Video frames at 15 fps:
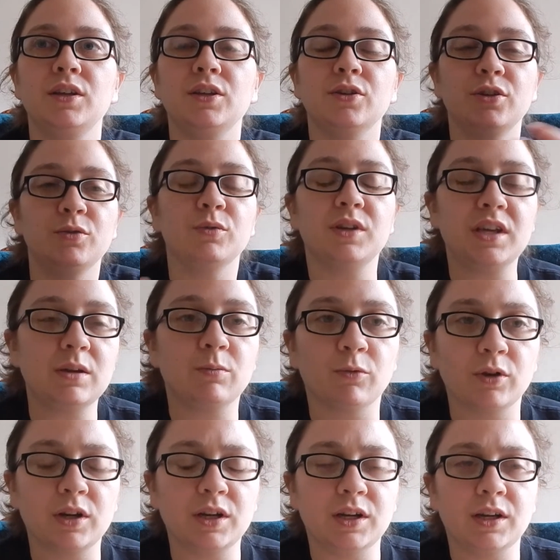you know, you would keep
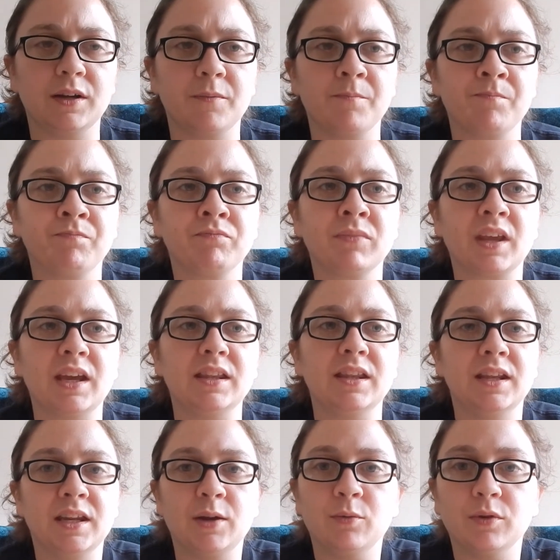reading and
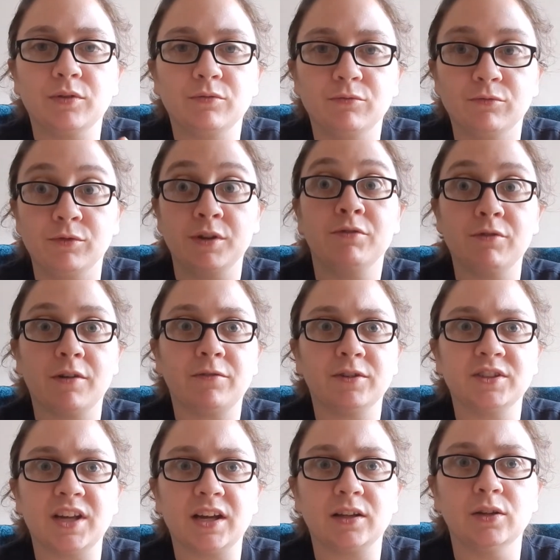then they would
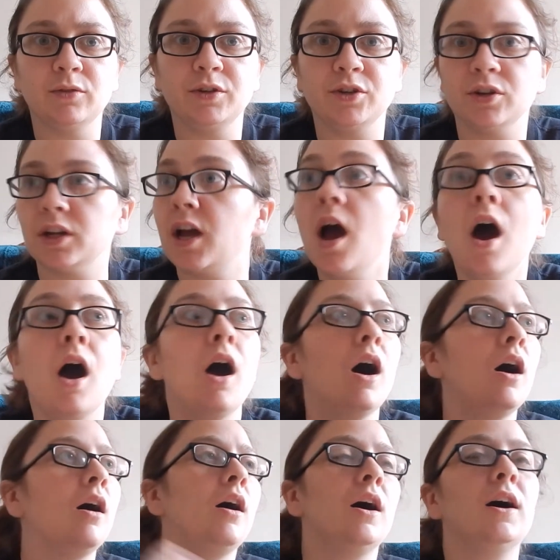re-reference that clue and you're like, oh,
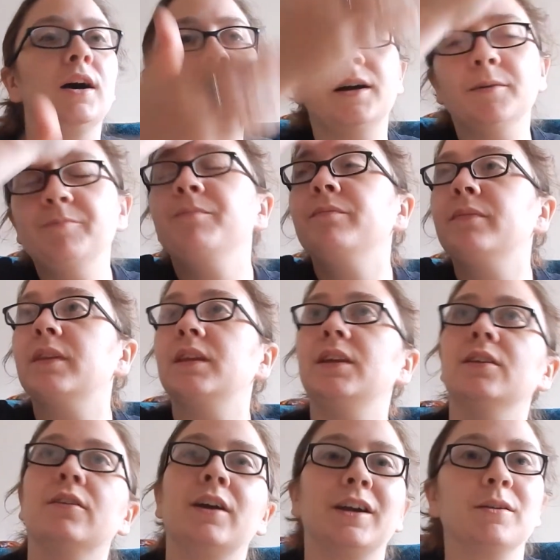you
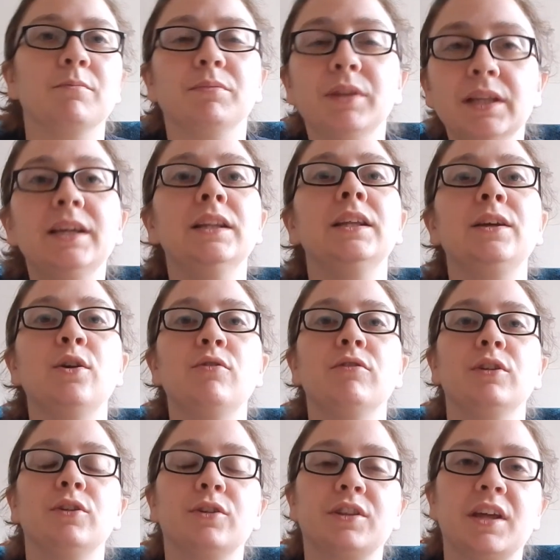know, I completely
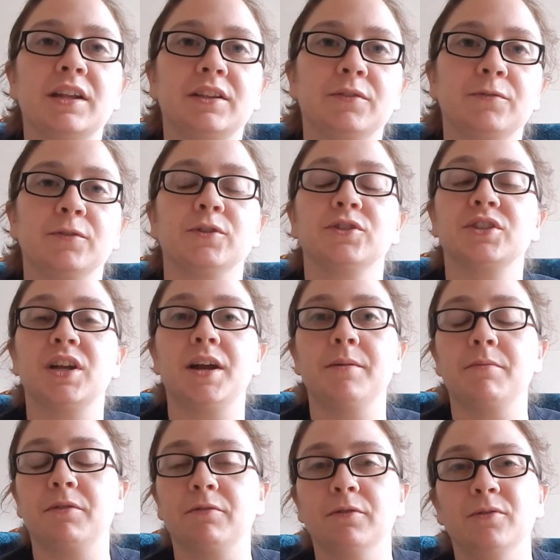overlooked that the first
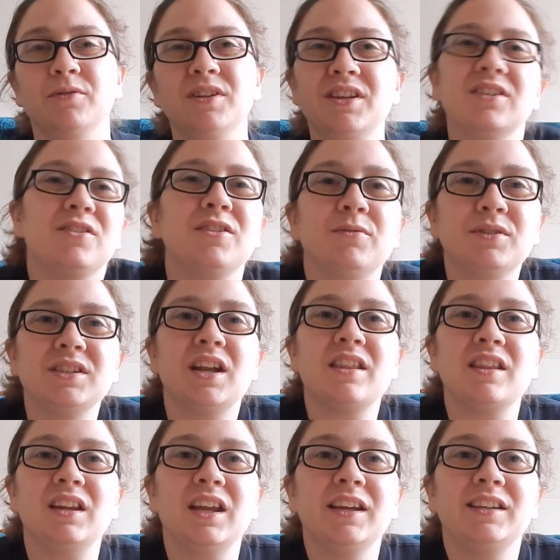time through. You know, there was
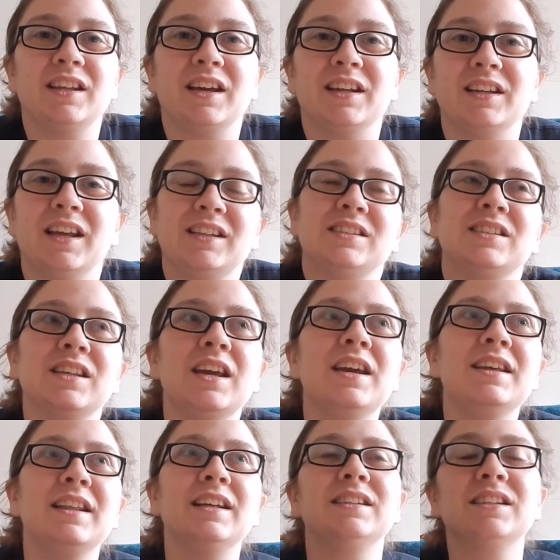nothing like that. And that's
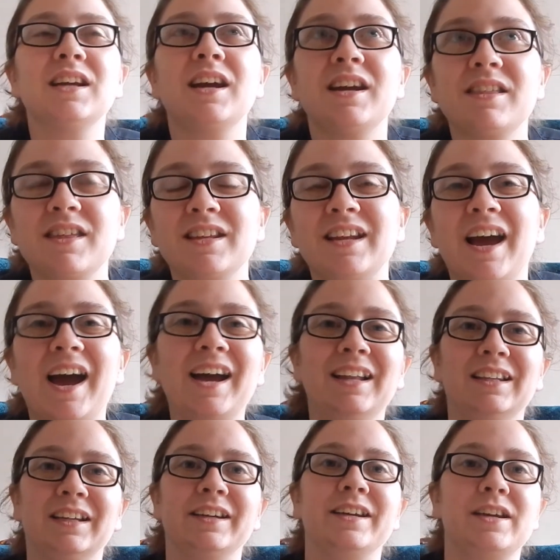the kind of thing that I
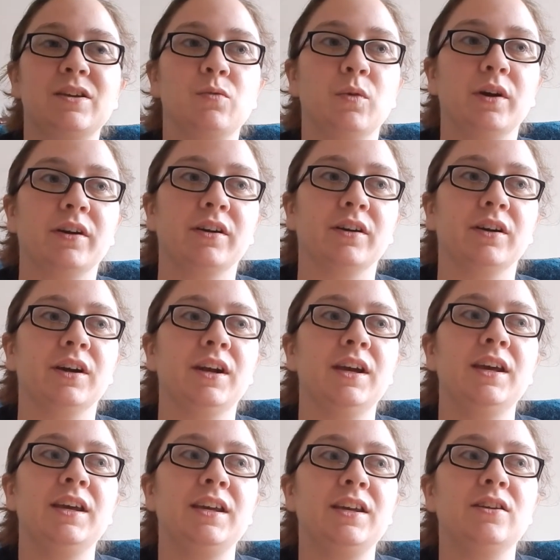like, where,
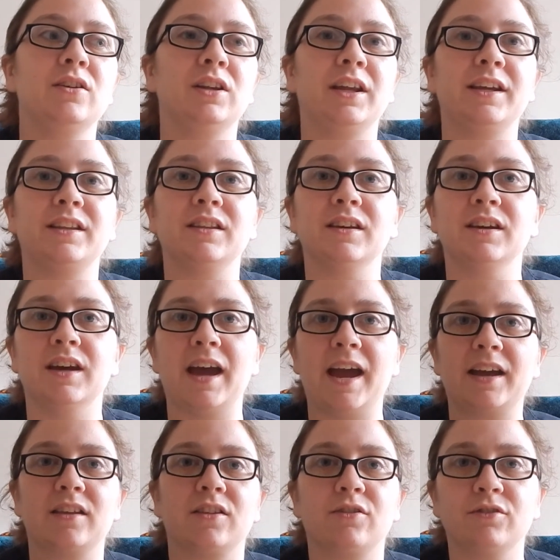you know, like the
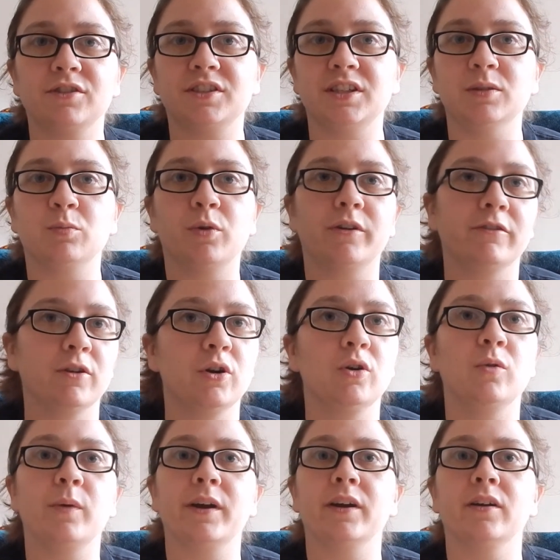Agatha Christie, the
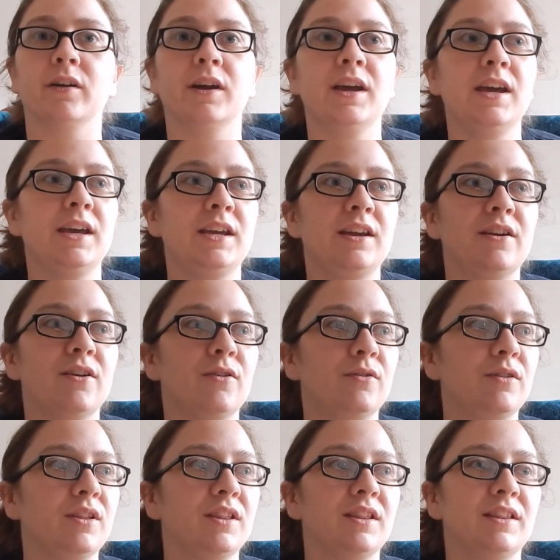Poirot, where, you
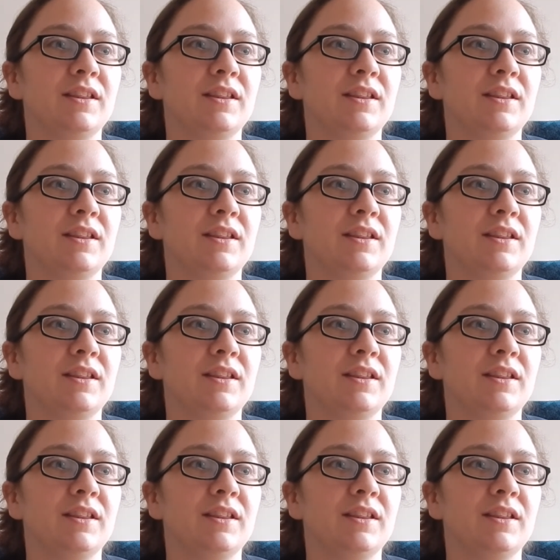know,